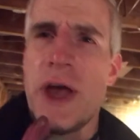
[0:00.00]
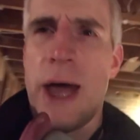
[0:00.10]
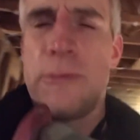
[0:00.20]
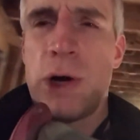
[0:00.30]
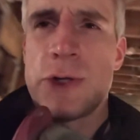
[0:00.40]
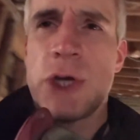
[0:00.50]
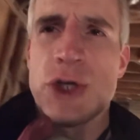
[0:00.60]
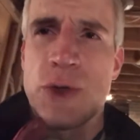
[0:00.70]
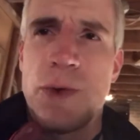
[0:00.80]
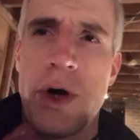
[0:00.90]
that
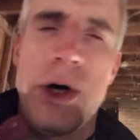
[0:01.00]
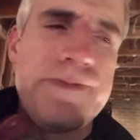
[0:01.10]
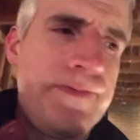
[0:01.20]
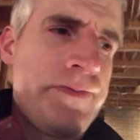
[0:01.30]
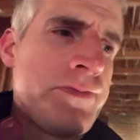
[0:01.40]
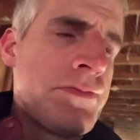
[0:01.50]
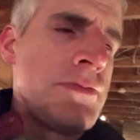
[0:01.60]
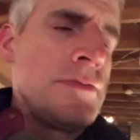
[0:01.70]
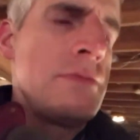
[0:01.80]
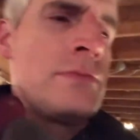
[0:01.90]
partition wall,
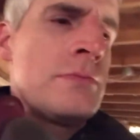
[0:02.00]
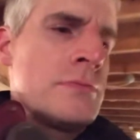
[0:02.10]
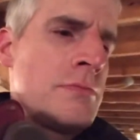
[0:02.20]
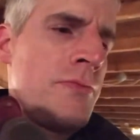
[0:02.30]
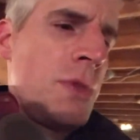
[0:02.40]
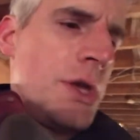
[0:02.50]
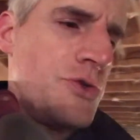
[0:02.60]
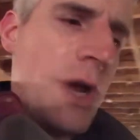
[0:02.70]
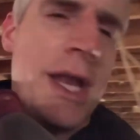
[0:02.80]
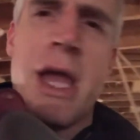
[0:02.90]

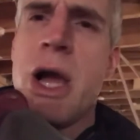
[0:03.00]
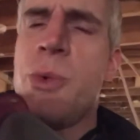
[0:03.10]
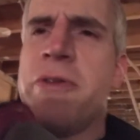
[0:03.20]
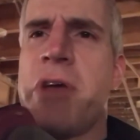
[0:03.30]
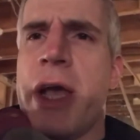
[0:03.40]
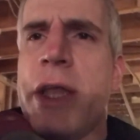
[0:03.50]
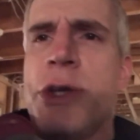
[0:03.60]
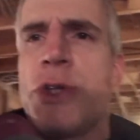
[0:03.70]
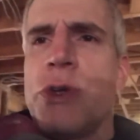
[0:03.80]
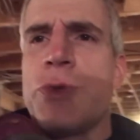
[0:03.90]
because right now we've got
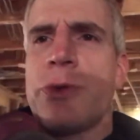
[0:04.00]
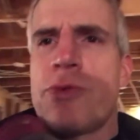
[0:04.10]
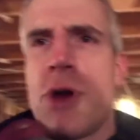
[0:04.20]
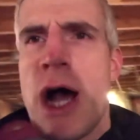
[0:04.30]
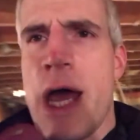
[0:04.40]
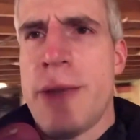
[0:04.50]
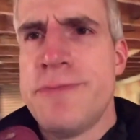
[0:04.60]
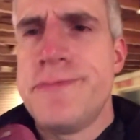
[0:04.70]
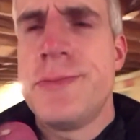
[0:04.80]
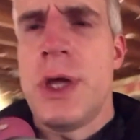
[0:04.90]
issues with rot
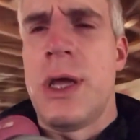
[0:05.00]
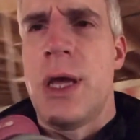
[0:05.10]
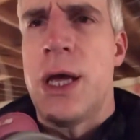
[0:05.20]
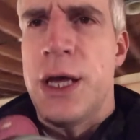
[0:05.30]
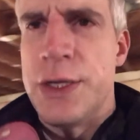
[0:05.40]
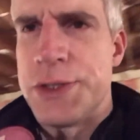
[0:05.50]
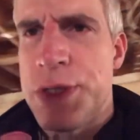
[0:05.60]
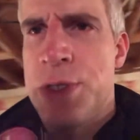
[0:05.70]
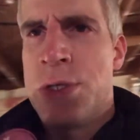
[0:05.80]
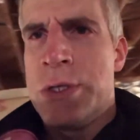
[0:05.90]

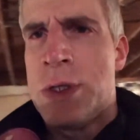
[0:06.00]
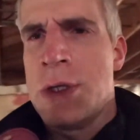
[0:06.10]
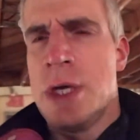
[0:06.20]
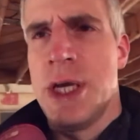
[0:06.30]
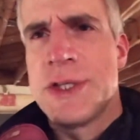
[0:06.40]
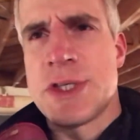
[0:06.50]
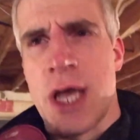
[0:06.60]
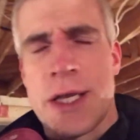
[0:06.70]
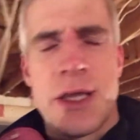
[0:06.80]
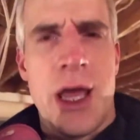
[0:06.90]
and
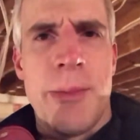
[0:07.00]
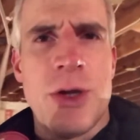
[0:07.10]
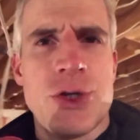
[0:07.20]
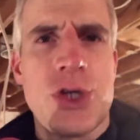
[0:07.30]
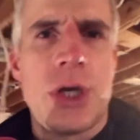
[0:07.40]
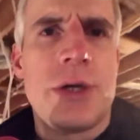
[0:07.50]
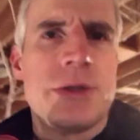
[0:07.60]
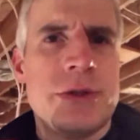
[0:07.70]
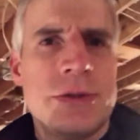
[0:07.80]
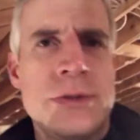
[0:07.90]
insect damage
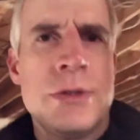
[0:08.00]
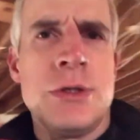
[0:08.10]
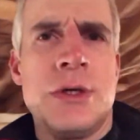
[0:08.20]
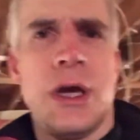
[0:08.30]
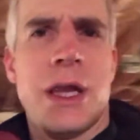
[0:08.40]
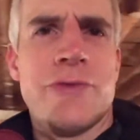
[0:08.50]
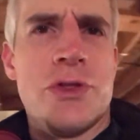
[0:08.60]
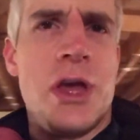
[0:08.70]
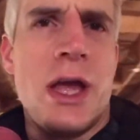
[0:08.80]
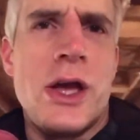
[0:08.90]
and
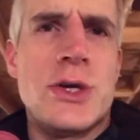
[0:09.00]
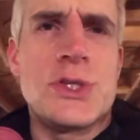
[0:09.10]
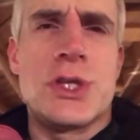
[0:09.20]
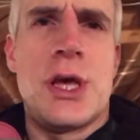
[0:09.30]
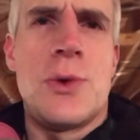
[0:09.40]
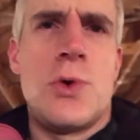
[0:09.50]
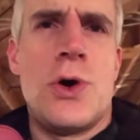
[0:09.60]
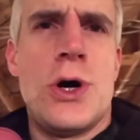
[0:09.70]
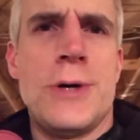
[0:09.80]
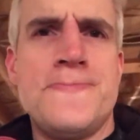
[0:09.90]
everything else in that
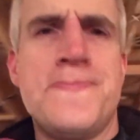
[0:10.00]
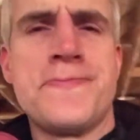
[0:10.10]
wall.